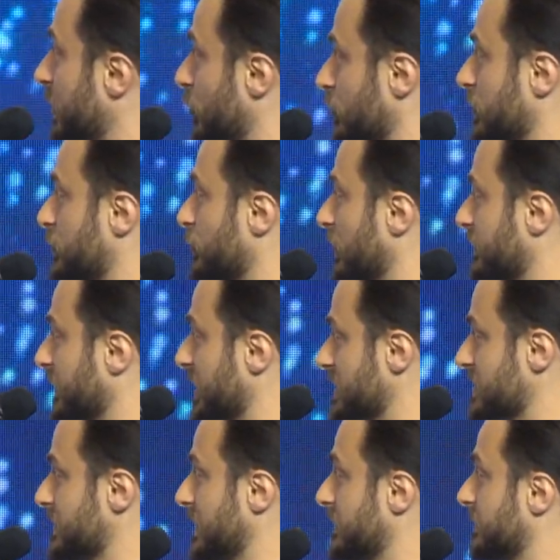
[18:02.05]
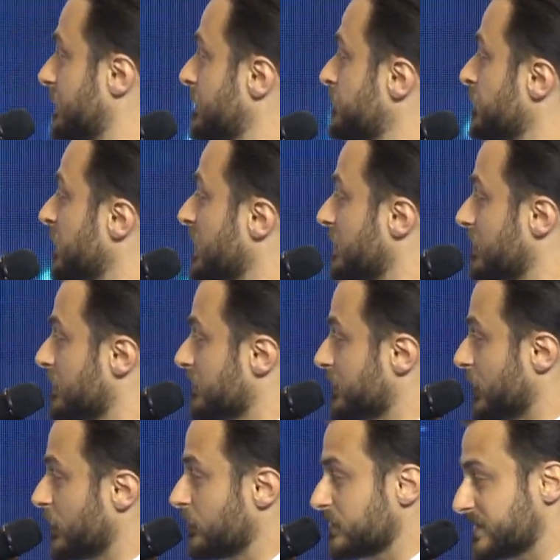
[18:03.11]
order to address that.
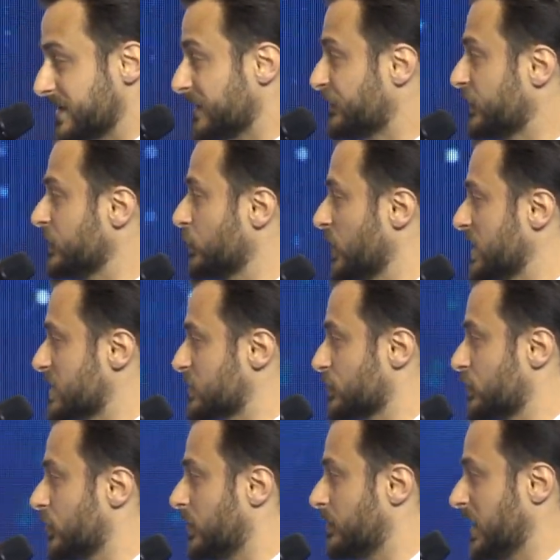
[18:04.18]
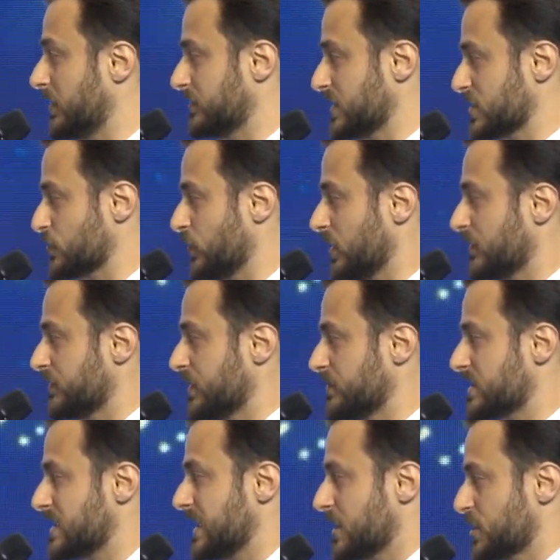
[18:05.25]
There are different ways to go about this. One of them
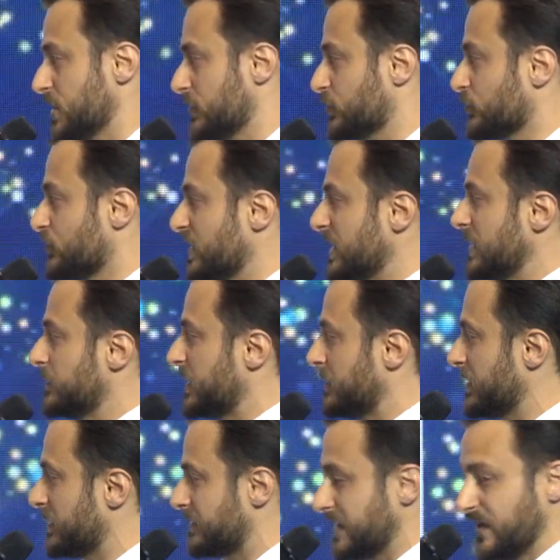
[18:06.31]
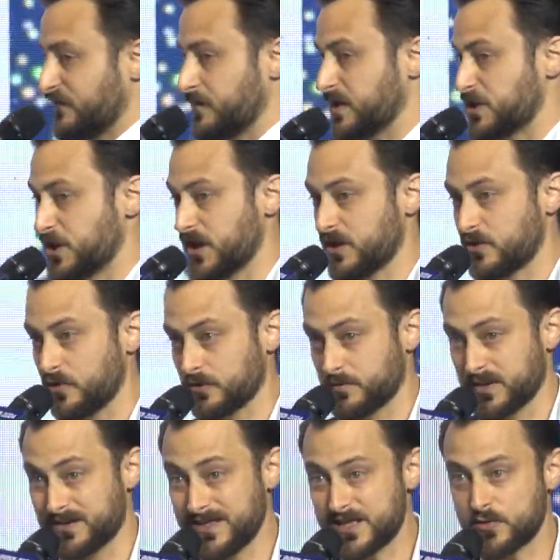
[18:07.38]
is actually to re-implement FPGA code,
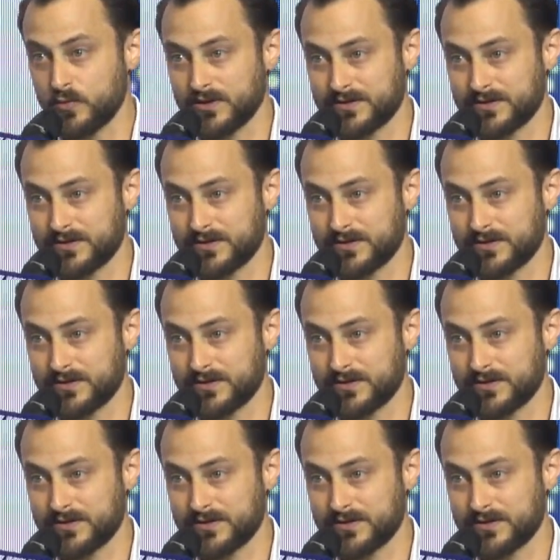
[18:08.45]
but this will